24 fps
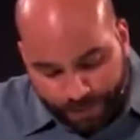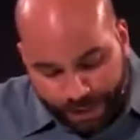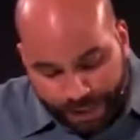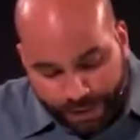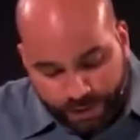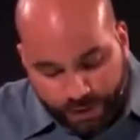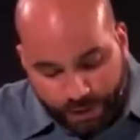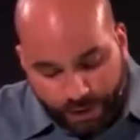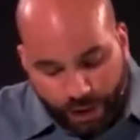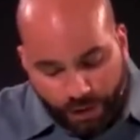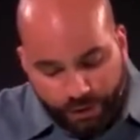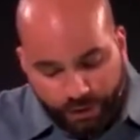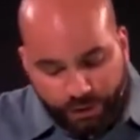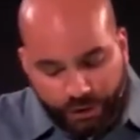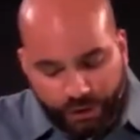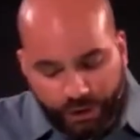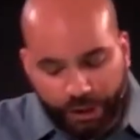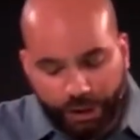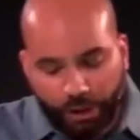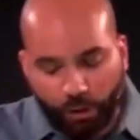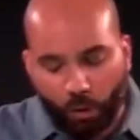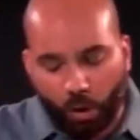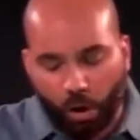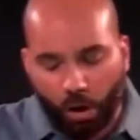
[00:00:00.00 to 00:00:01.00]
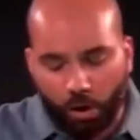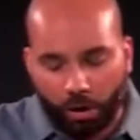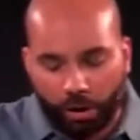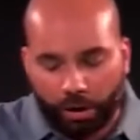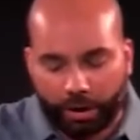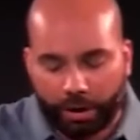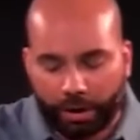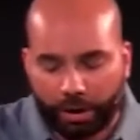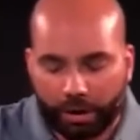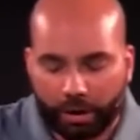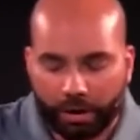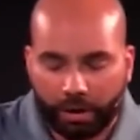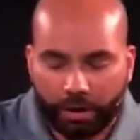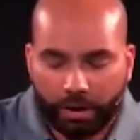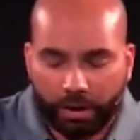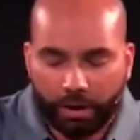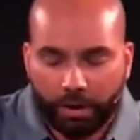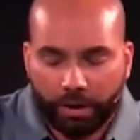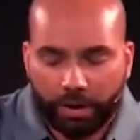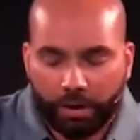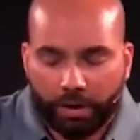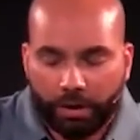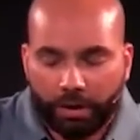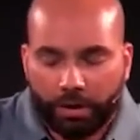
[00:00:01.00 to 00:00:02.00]
is an unseen work
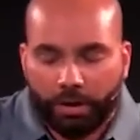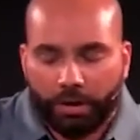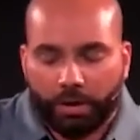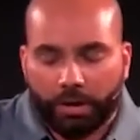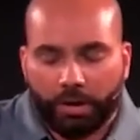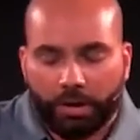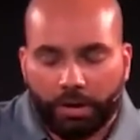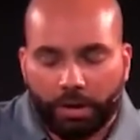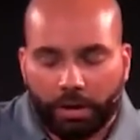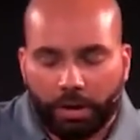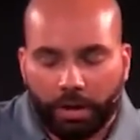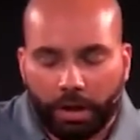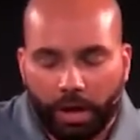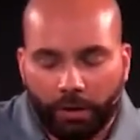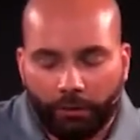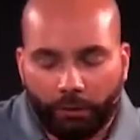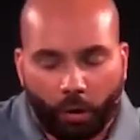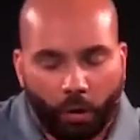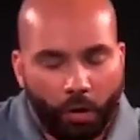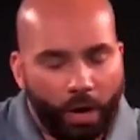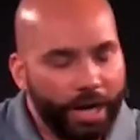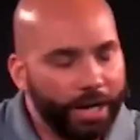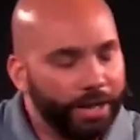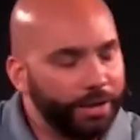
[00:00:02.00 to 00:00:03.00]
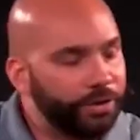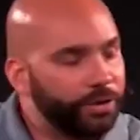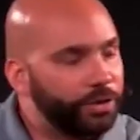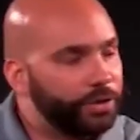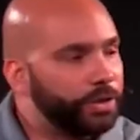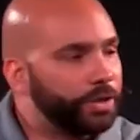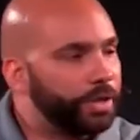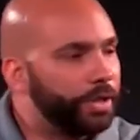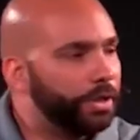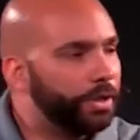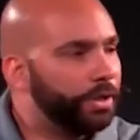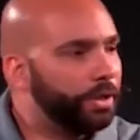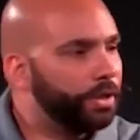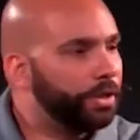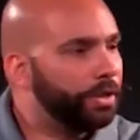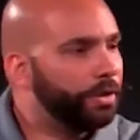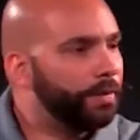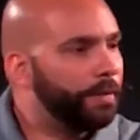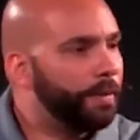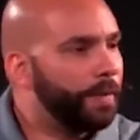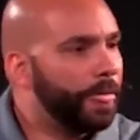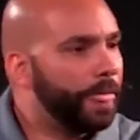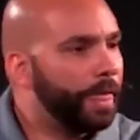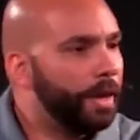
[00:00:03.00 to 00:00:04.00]
of grace.
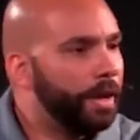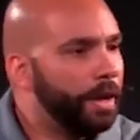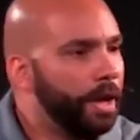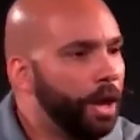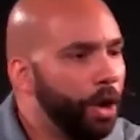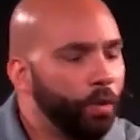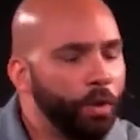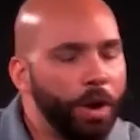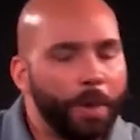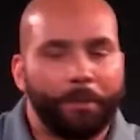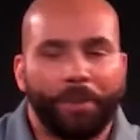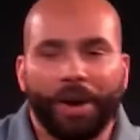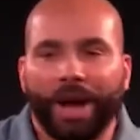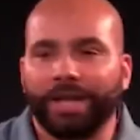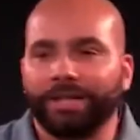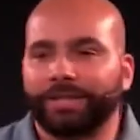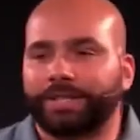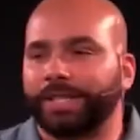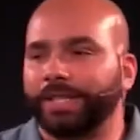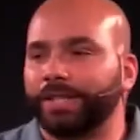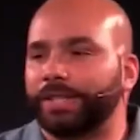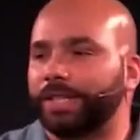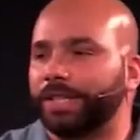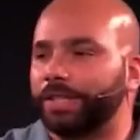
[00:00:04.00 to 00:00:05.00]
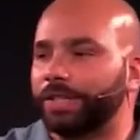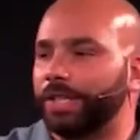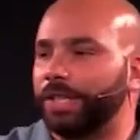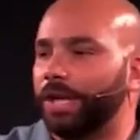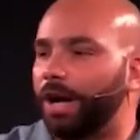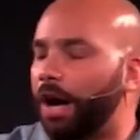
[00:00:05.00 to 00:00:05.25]
Repentance is an